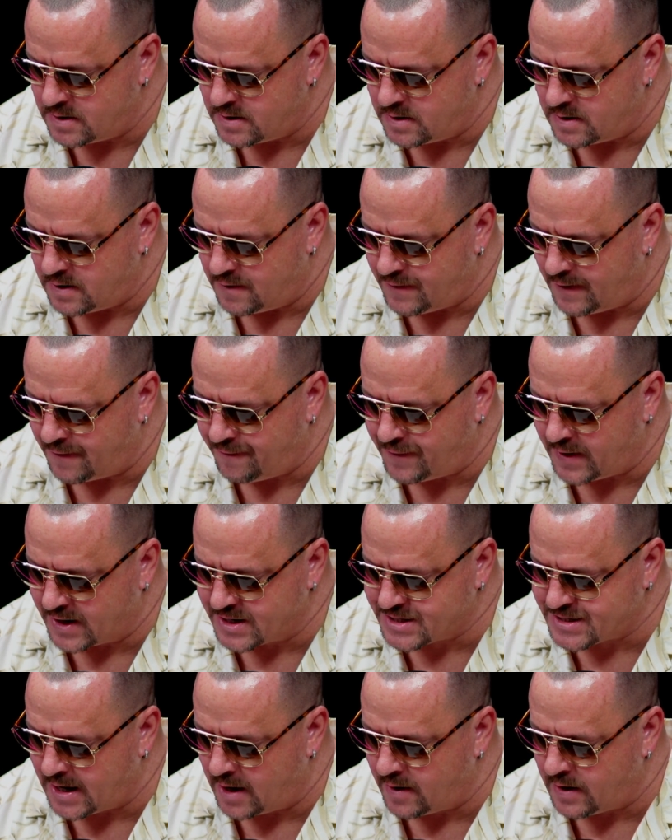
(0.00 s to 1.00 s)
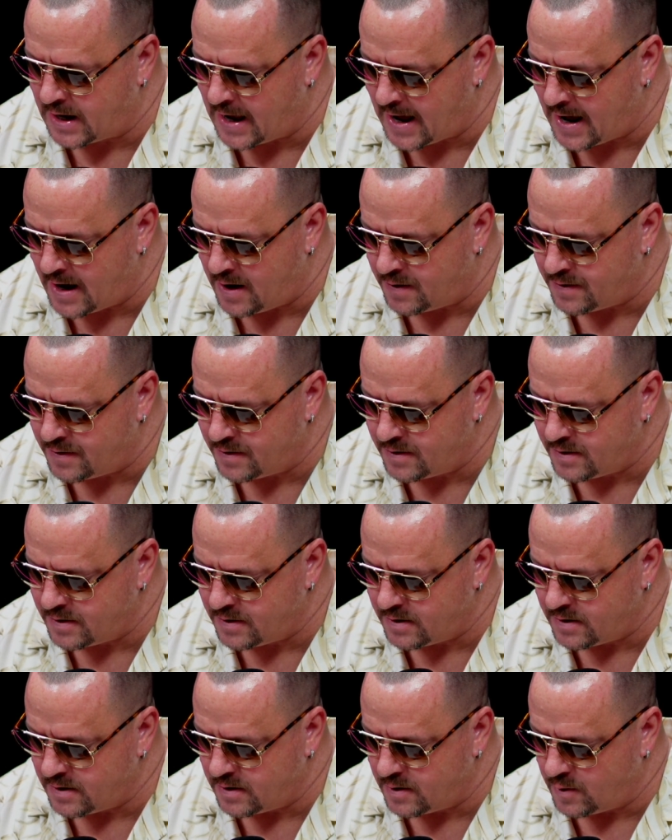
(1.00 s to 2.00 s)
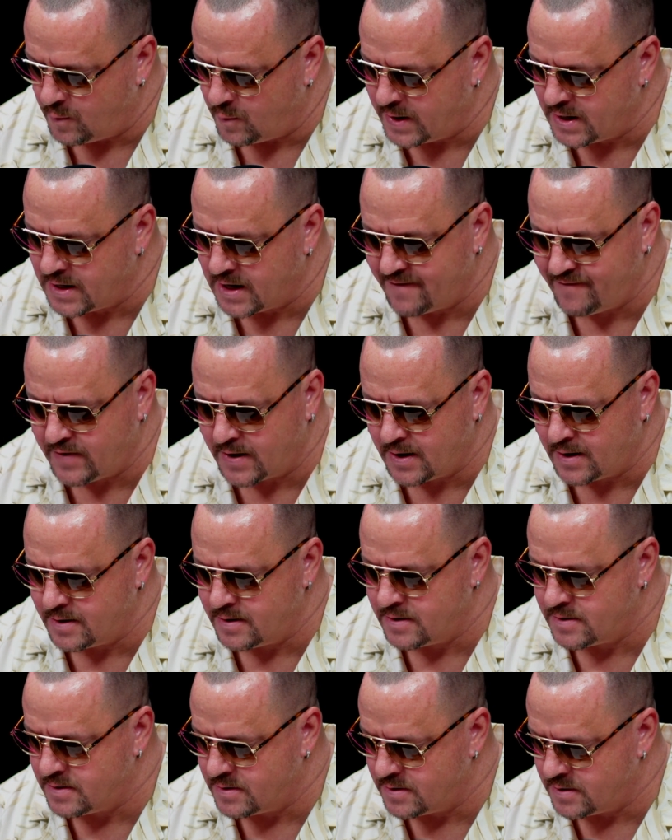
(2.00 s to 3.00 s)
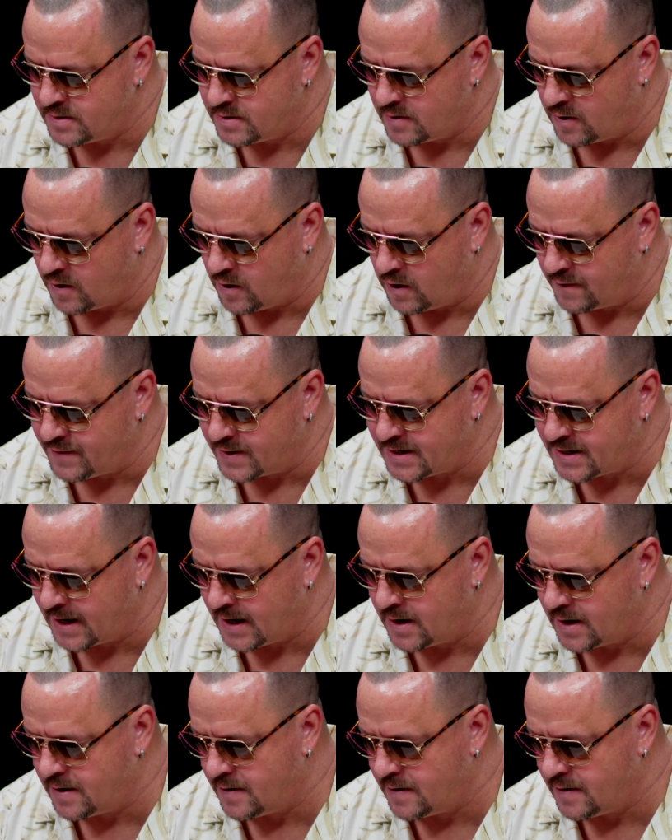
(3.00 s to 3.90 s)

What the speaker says: then thinks out loud, we living or the dead?